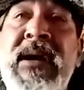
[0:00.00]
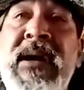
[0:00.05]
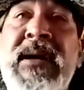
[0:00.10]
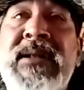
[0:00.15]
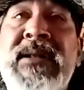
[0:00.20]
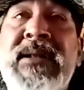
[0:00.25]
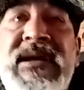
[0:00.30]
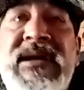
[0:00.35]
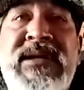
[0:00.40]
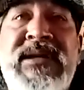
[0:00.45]

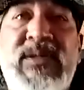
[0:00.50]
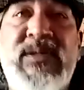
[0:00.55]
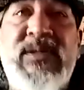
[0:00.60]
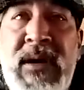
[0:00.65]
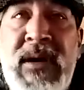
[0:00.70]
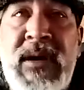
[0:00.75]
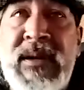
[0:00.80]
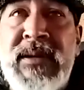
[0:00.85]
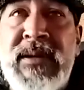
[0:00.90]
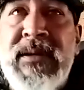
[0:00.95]
This
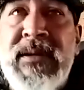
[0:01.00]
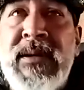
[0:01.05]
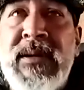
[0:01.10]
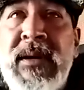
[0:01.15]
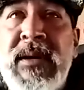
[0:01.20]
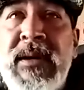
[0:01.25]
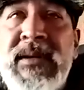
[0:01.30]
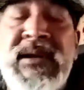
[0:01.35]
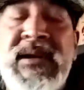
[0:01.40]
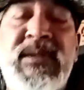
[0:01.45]
one,
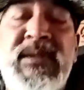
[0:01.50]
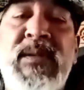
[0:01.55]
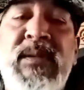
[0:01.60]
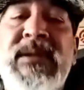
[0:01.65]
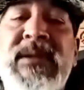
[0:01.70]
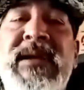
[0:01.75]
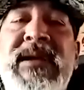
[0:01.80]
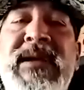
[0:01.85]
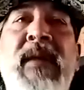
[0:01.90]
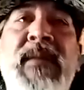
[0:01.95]
this one
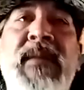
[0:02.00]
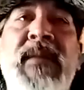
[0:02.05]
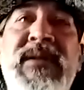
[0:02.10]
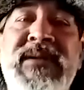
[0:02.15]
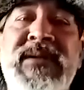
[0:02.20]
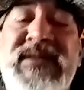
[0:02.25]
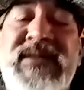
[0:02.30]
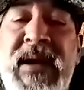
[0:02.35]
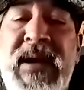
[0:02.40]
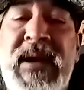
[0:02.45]
gave me the
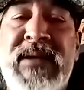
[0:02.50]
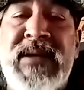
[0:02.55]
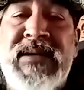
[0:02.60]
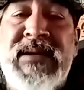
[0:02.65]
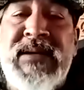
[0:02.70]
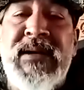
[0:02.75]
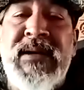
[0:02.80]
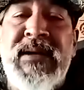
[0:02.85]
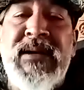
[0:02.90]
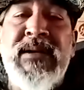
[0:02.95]
chance
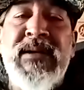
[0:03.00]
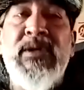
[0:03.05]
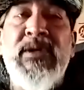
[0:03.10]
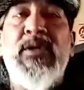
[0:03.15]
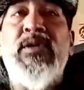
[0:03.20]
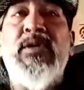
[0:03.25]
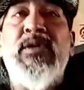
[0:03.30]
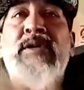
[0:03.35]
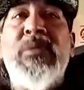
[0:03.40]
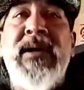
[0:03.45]
to
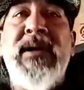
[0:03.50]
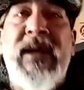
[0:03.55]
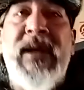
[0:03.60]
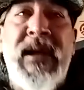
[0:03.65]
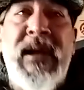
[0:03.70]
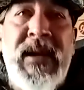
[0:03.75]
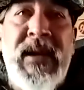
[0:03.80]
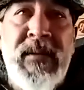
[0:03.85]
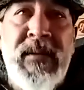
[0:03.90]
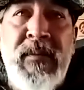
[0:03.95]
learn
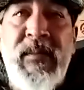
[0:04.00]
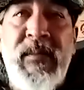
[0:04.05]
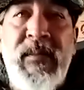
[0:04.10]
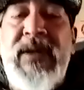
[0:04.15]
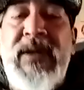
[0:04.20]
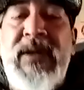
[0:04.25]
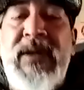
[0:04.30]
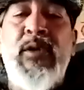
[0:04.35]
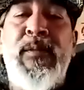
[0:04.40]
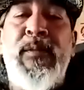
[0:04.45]
and meet
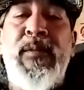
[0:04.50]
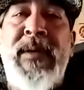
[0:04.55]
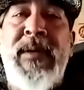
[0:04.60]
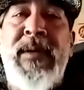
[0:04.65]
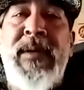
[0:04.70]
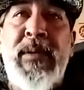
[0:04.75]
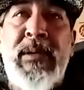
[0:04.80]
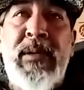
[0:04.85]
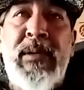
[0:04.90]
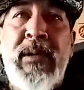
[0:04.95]
new
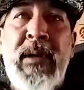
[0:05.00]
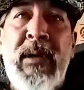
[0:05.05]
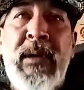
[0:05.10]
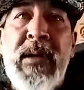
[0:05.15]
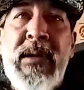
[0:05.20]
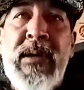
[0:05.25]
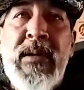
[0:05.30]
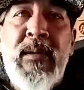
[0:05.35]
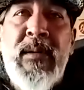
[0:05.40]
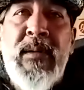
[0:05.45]
people
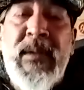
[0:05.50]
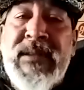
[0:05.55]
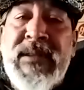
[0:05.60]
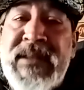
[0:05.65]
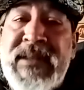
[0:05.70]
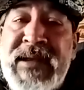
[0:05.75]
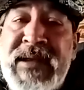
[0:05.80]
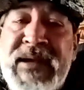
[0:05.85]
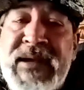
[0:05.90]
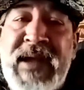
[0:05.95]
with
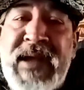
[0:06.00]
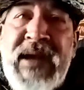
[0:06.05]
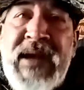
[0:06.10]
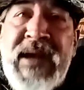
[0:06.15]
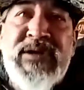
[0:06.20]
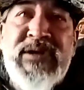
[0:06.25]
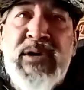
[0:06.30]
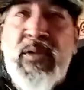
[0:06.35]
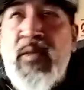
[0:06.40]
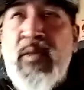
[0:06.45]
the
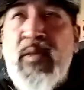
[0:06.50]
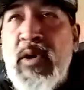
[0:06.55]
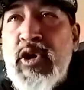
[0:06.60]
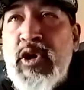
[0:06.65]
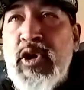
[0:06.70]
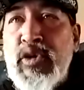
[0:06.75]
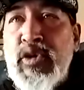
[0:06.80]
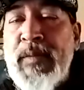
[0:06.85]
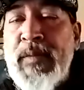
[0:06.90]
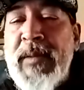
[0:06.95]
occasional one or
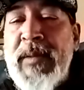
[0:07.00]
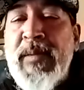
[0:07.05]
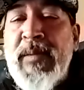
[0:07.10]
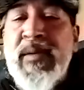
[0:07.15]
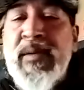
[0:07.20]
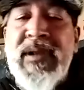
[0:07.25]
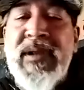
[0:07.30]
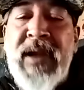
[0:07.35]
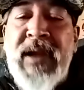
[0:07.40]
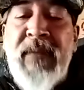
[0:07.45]
two people
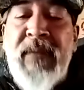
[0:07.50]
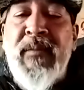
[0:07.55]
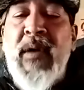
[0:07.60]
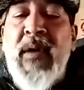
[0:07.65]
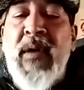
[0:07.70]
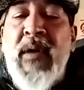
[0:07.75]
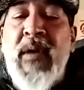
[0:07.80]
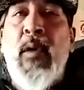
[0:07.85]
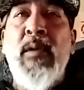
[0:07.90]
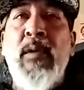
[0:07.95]
that I've
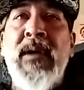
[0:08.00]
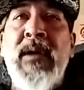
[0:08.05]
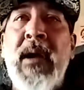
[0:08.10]
known.